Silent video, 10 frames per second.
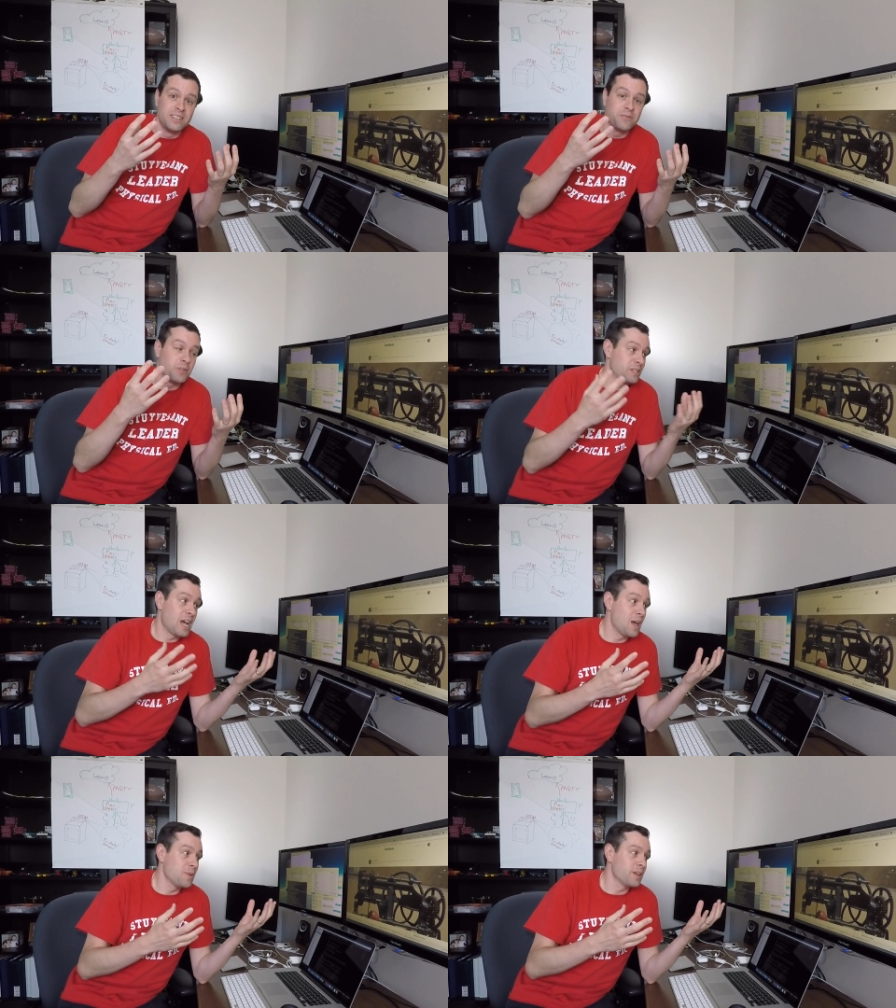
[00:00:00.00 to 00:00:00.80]
for the
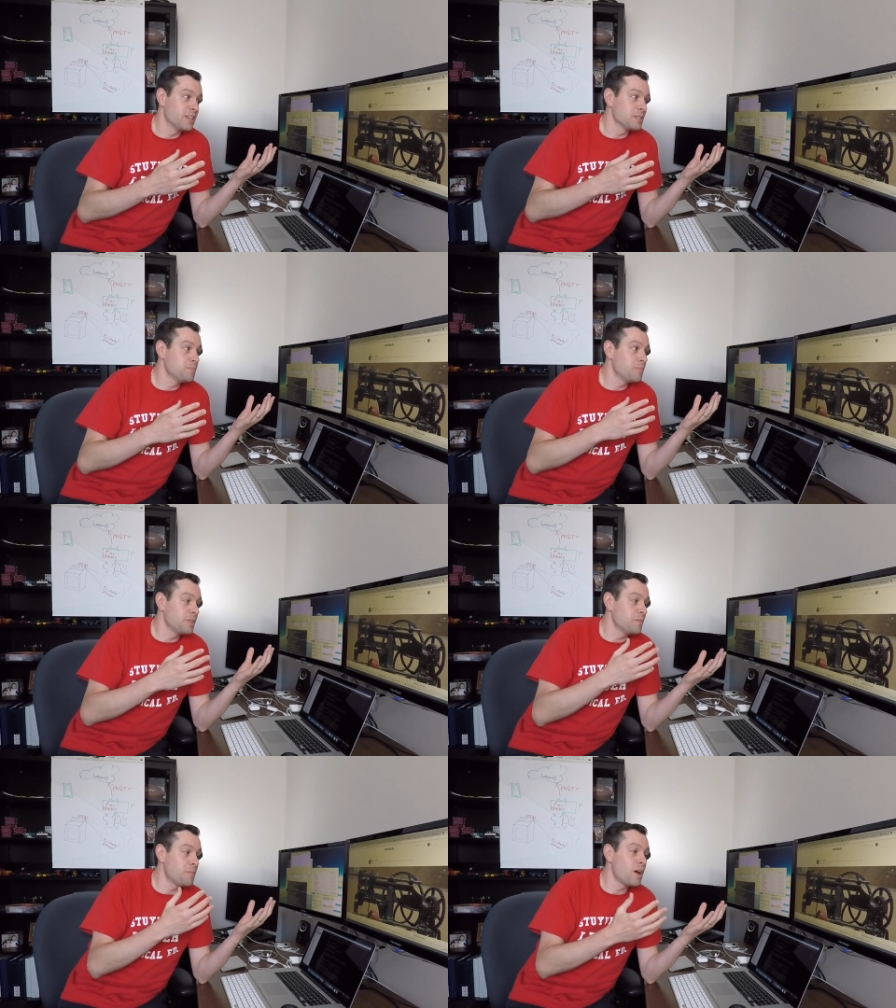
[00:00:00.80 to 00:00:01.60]
timing on this.
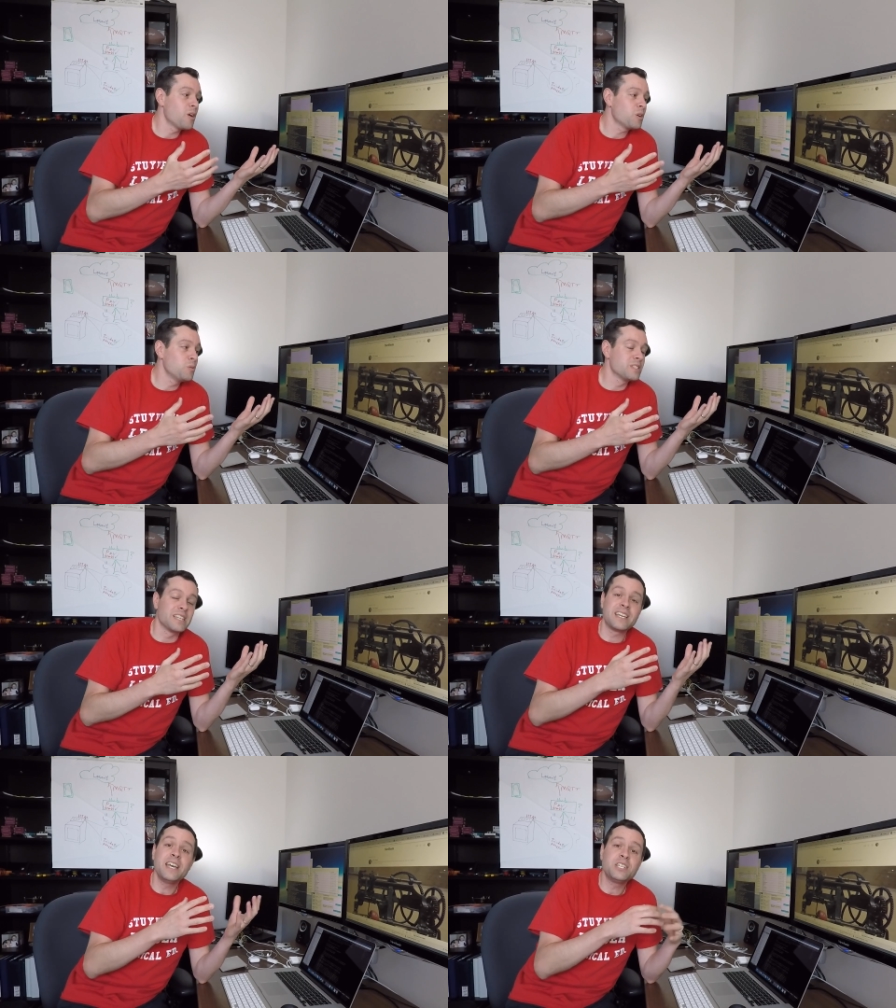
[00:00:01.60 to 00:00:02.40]
my article was
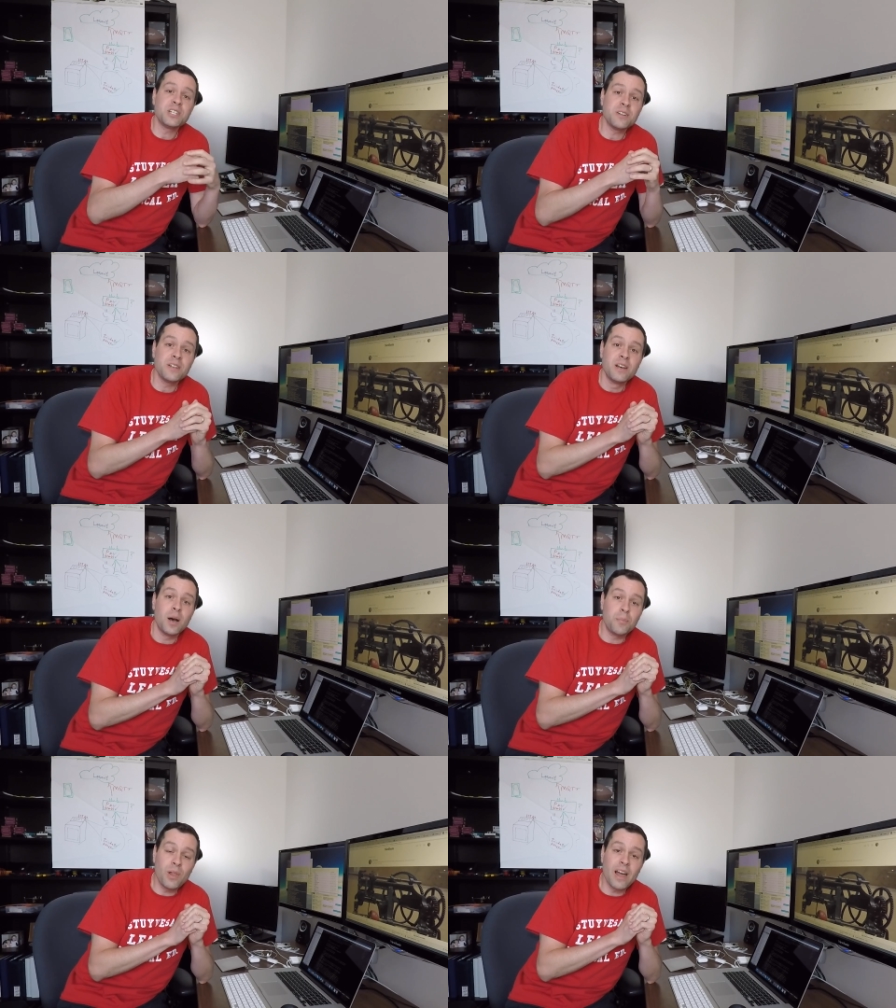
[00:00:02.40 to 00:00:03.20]
the kitchen
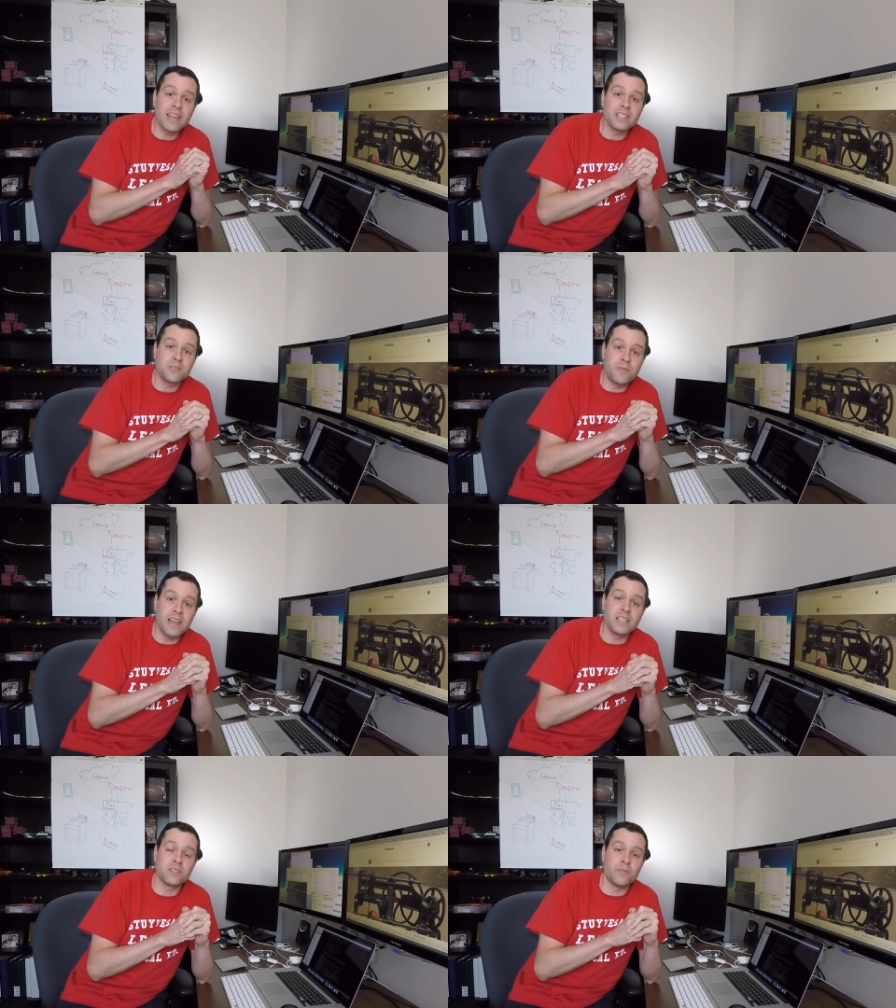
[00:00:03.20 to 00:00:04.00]
appliance
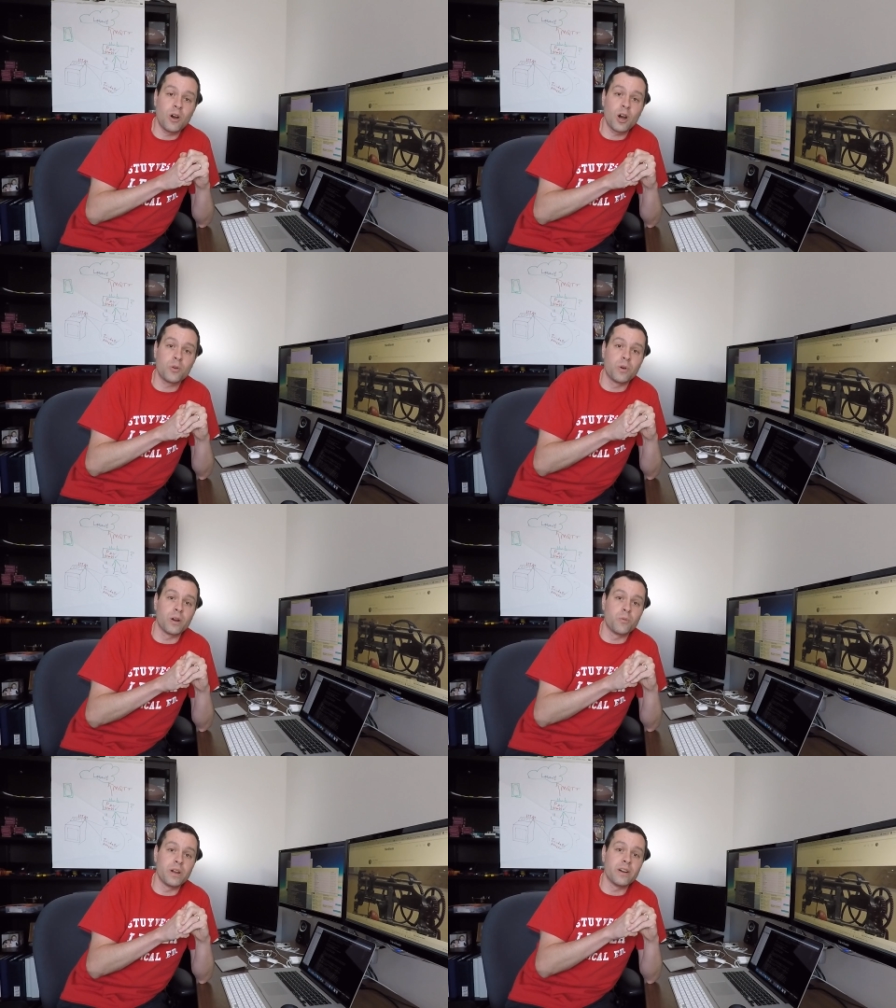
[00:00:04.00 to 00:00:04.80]
phase of
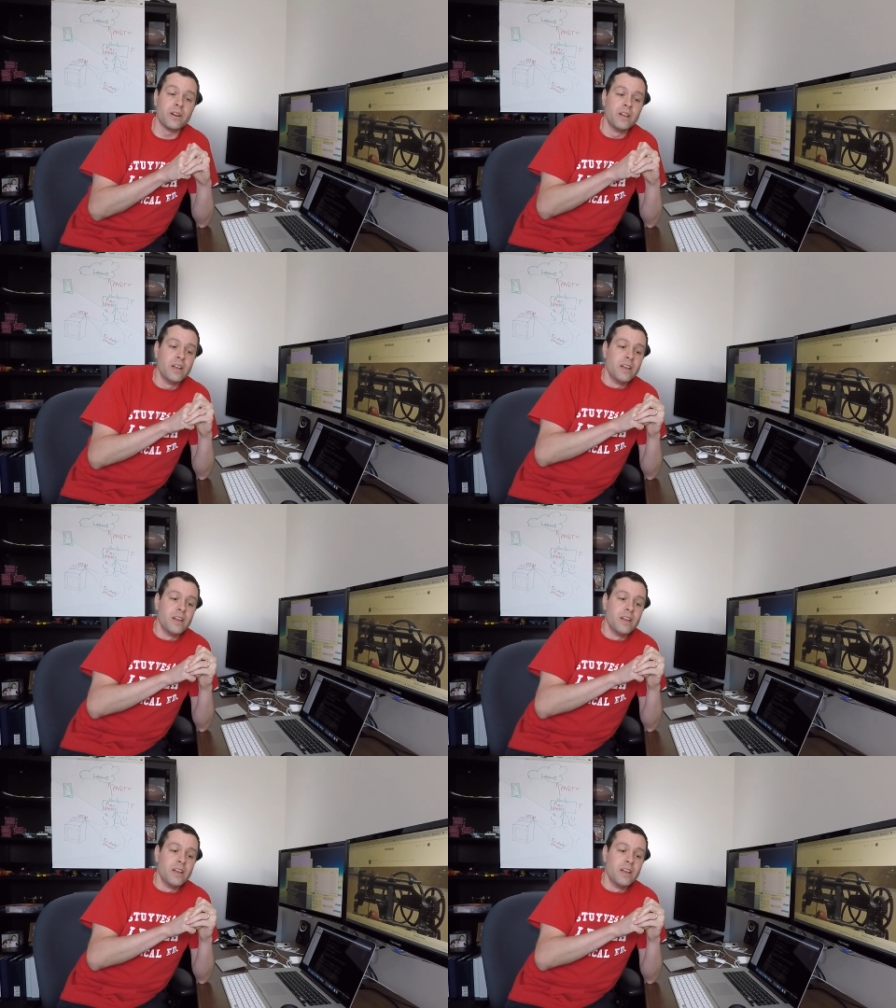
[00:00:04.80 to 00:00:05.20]
hardware, where